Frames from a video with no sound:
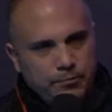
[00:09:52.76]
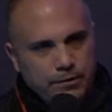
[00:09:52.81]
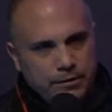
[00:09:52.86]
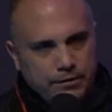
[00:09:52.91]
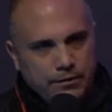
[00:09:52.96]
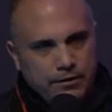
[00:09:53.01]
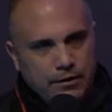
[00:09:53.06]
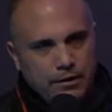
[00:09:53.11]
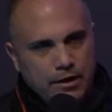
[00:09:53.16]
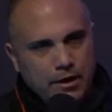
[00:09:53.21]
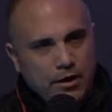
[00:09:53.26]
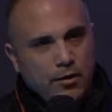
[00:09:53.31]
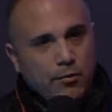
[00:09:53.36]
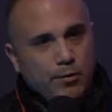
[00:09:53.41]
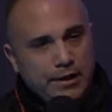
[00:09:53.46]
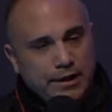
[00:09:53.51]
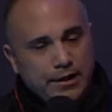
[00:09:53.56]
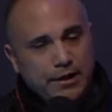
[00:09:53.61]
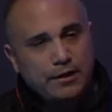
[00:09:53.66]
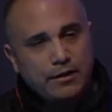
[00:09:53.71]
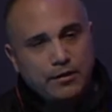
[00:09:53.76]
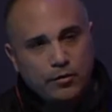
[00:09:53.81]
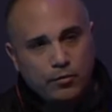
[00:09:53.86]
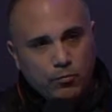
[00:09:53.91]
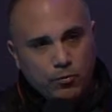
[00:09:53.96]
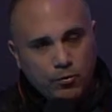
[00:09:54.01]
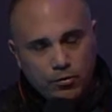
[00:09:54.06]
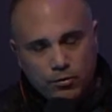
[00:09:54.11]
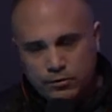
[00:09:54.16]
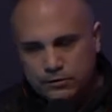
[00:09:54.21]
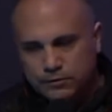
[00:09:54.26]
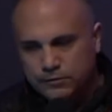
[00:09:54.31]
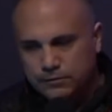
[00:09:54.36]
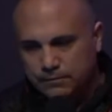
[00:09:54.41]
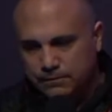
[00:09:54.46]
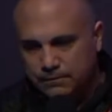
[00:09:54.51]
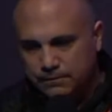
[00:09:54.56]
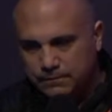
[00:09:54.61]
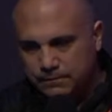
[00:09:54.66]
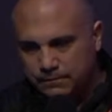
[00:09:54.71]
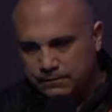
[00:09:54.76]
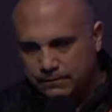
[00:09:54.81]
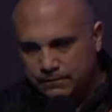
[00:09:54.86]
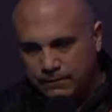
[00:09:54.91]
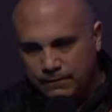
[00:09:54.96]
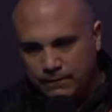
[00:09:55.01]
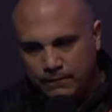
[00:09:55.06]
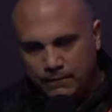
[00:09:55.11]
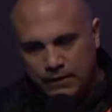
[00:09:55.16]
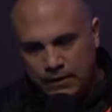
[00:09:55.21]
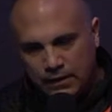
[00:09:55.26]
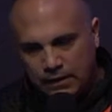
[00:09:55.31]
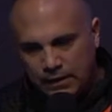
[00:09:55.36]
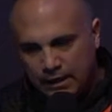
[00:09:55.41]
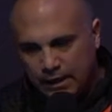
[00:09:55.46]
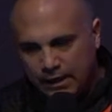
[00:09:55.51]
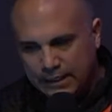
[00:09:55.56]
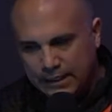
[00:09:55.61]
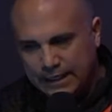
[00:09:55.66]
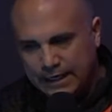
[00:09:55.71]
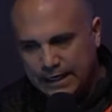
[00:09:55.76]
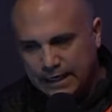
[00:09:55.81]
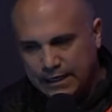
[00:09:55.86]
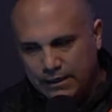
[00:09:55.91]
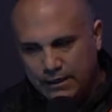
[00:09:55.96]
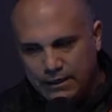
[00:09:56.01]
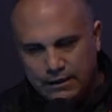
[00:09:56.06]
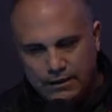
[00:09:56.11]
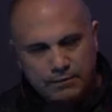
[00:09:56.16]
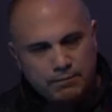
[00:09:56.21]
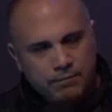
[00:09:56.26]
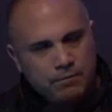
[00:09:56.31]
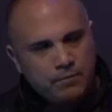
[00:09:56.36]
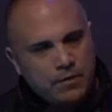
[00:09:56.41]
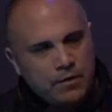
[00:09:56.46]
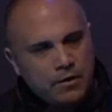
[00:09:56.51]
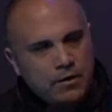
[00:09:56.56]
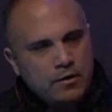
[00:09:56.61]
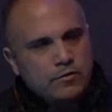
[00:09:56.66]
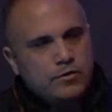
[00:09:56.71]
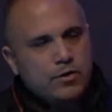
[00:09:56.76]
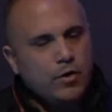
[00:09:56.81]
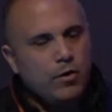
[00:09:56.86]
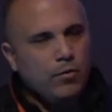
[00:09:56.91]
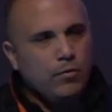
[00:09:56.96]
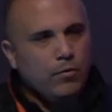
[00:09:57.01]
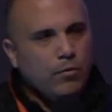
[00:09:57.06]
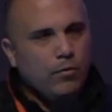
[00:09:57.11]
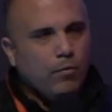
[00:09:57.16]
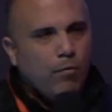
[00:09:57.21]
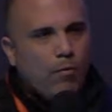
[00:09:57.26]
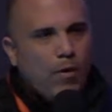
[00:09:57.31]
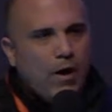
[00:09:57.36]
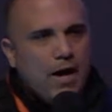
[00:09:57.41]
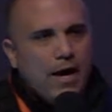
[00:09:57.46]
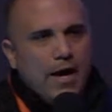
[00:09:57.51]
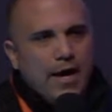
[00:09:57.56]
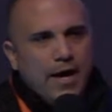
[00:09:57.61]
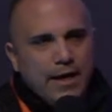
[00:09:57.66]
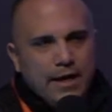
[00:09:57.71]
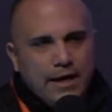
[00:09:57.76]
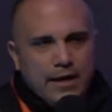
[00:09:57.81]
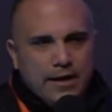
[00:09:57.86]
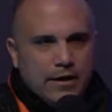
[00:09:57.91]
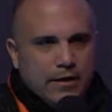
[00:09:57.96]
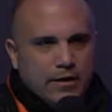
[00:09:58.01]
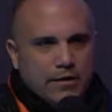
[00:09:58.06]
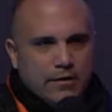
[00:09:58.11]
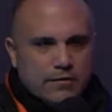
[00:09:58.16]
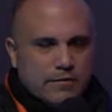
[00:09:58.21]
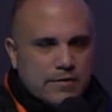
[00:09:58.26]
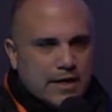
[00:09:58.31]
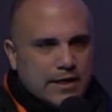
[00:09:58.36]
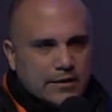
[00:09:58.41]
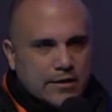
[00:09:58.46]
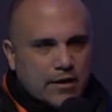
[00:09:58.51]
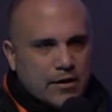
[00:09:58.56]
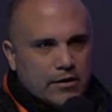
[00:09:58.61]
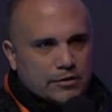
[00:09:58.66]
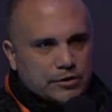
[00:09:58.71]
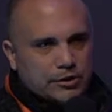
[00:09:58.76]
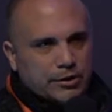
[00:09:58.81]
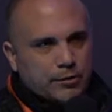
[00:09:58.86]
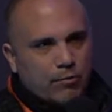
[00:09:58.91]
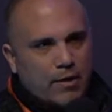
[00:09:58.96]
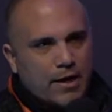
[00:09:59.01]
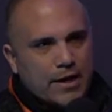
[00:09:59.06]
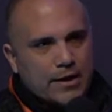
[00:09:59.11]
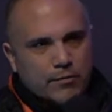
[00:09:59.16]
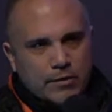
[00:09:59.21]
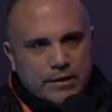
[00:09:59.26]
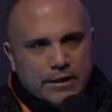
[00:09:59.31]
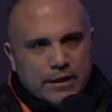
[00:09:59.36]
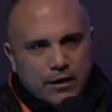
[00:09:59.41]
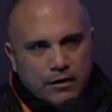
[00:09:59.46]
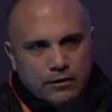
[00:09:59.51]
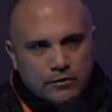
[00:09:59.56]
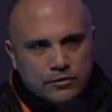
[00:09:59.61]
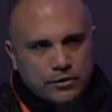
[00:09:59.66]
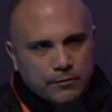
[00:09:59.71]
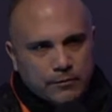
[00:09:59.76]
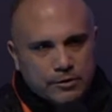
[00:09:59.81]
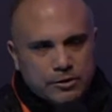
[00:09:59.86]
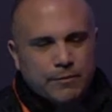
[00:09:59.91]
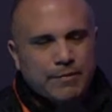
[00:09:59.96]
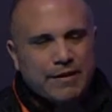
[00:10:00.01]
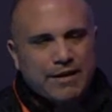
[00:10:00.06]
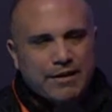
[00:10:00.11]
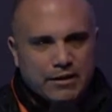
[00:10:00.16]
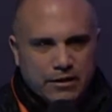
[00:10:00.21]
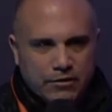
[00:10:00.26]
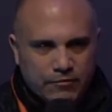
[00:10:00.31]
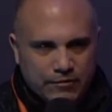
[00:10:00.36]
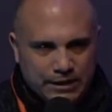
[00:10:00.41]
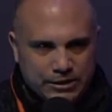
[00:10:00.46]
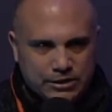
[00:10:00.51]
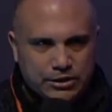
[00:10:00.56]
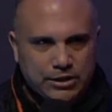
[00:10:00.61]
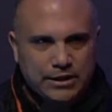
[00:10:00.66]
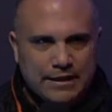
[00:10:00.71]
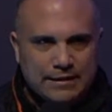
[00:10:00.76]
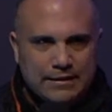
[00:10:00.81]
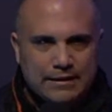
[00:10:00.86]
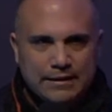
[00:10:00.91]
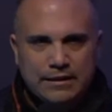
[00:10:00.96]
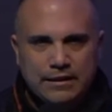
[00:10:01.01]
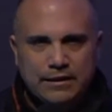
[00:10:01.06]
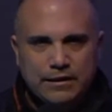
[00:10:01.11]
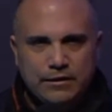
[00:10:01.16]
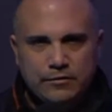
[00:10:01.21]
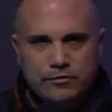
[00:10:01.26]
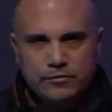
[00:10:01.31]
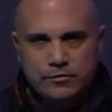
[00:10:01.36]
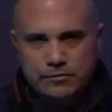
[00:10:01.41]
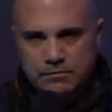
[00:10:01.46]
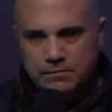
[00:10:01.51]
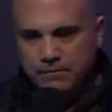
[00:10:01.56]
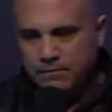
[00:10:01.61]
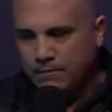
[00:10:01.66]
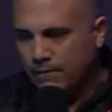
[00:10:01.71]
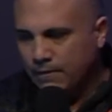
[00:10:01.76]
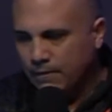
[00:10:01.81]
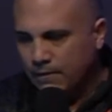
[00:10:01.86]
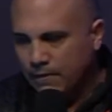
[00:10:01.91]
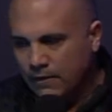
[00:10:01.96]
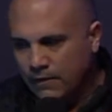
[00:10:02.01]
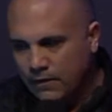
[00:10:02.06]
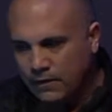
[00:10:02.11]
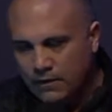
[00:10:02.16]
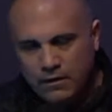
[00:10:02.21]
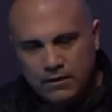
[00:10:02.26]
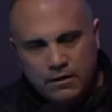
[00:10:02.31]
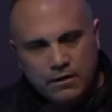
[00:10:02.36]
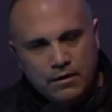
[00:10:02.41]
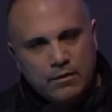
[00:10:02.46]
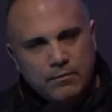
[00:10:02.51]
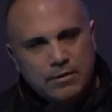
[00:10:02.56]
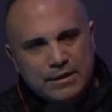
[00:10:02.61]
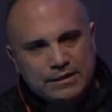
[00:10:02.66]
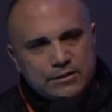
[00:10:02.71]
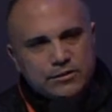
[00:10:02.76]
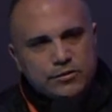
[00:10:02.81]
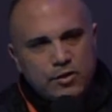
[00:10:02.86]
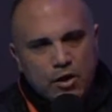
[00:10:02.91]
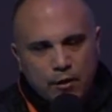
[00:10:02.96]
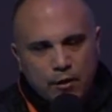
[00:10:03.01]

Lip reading: arena in the world. And again, So why technology? Why do we care so much about innovation at the Kings? Because it's all